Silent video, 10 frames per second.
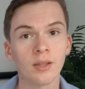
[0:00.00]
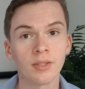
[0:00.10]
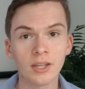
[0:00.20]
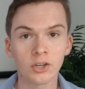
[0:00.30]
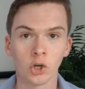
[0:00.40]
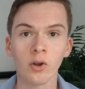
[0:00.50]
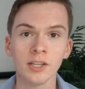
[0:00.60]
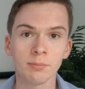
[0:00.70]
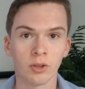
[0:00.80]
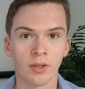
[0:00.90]
The
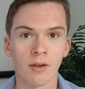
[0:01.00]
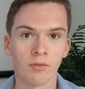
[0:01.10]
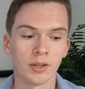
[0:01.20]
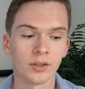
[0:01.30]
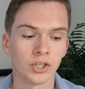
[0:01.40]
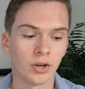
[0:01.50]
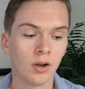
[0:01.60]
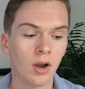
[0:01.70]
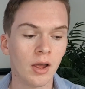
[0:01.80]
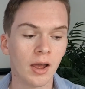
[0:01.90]
shortest book that I've read this
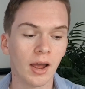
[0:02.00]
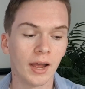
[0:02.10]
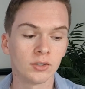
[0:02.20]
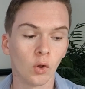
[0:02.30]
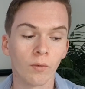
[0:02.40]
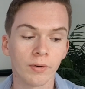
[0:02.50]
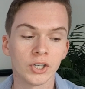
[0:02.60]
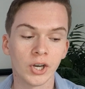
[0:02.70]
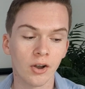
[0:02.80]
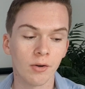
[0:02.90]
year is
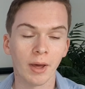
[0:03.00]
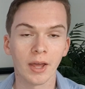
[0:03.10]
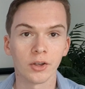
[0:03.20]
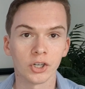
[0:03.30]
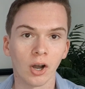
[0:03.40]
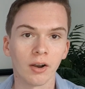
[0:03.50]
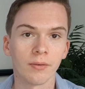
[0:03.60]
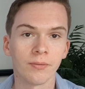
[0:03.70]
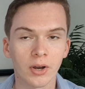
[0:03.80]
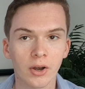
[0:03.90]
Overshare by
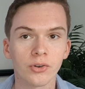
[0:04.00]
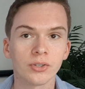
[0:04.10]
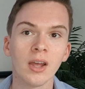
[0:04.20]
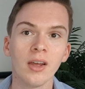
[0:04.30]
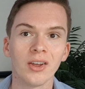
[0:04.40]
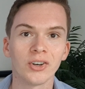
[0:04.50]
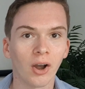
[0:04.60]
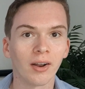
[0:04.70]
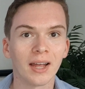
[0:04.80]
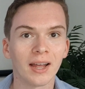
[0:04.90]
Charlotte Frears.
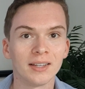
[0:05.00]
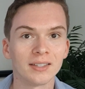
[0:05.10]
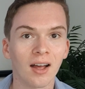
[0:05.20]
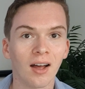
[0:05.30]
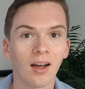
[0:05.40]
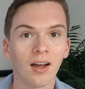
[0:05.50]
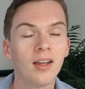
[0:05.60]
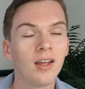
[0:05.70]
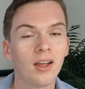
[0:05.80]
Charlotte is a...